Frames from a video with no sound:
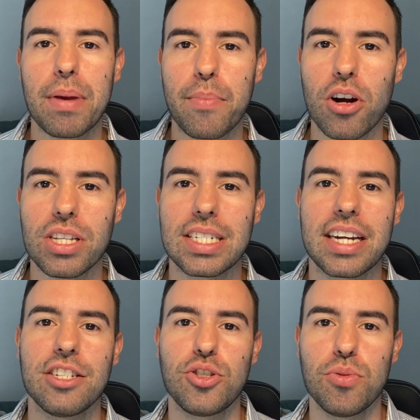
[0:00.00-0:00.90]
people are
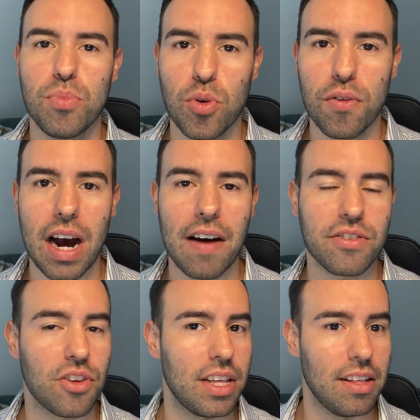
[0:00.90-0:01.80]
deciding to move
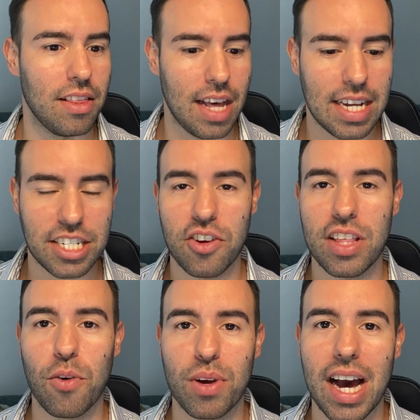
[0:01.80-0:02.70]
after the last year
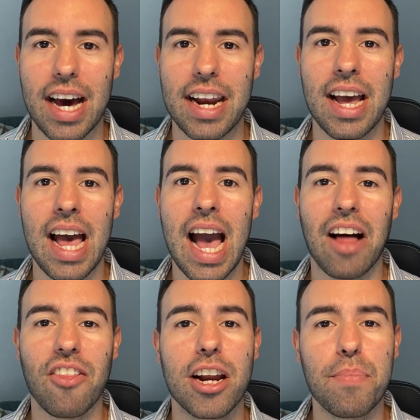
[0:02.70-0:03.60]
that we had,
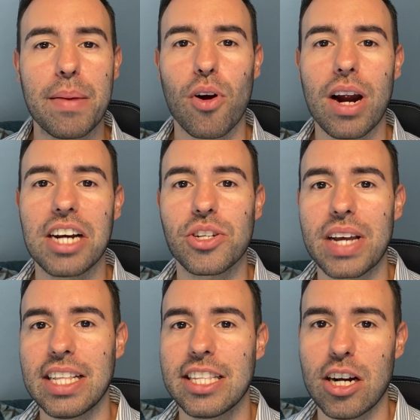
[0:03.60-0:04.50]
a lot of people are
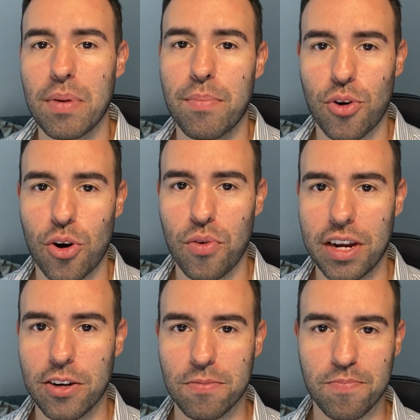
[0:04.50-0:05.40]
actually ending up in Puerto
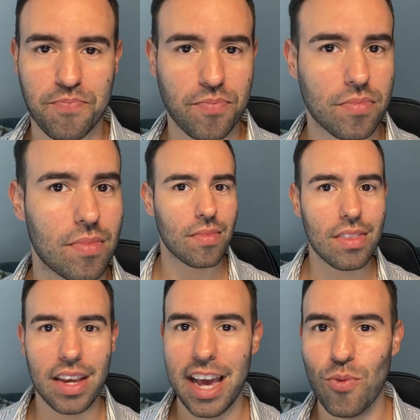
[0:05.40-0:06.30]
Rico.
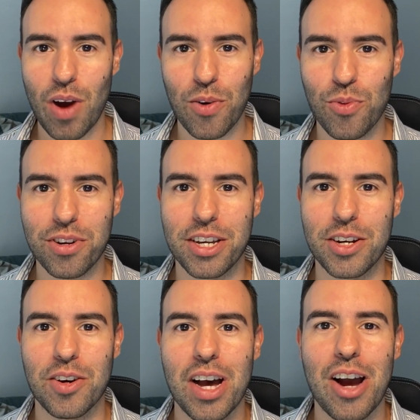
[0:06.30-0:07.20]
And why wouldn't
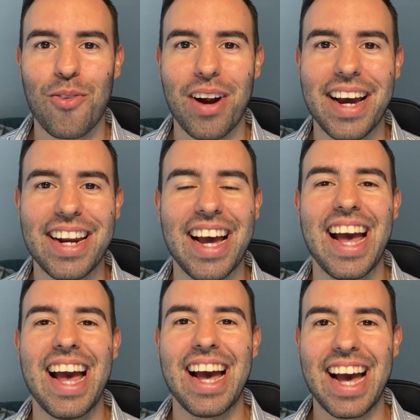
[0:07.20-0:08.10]
you, right?
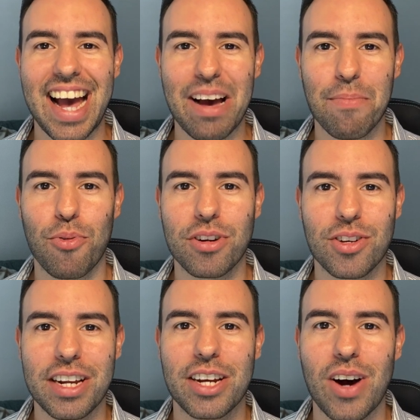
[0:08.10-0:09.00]
Puerto
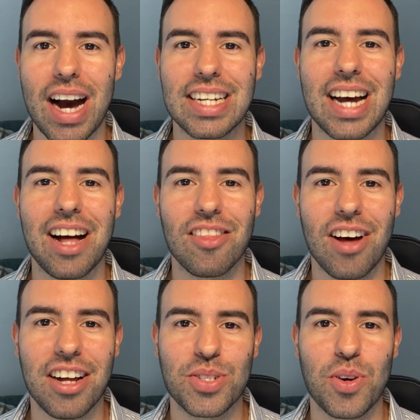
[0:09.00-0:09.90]
Rico has a
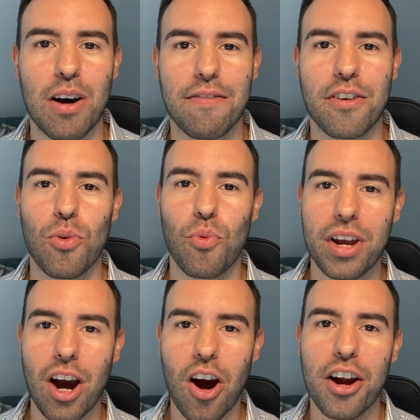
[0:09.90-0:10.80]
lot to offer.
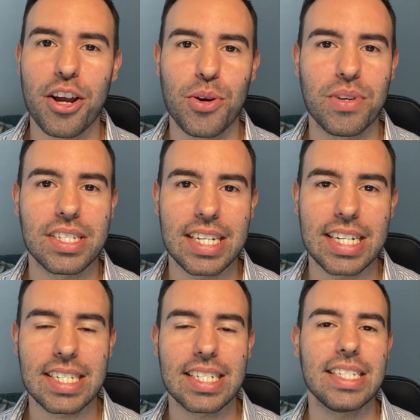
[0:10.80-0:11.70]
We are US
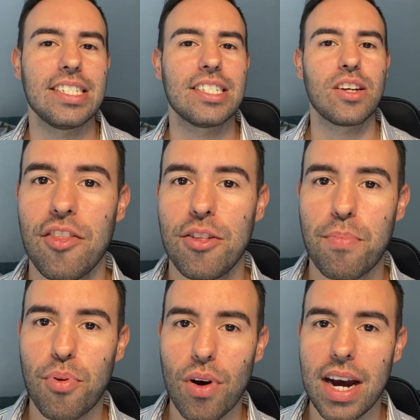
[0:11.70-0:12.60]
citizens. The
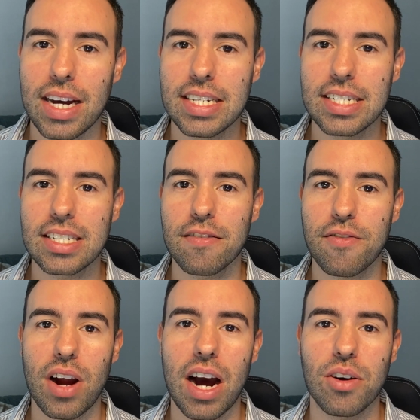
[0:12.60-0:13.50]
price
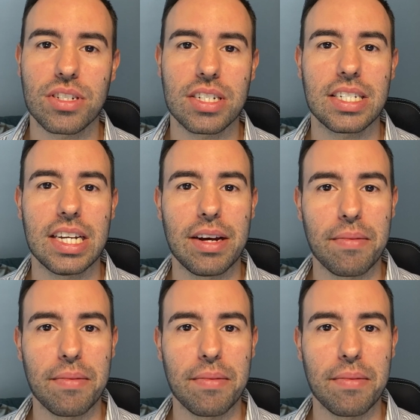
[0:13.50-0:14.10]
for houses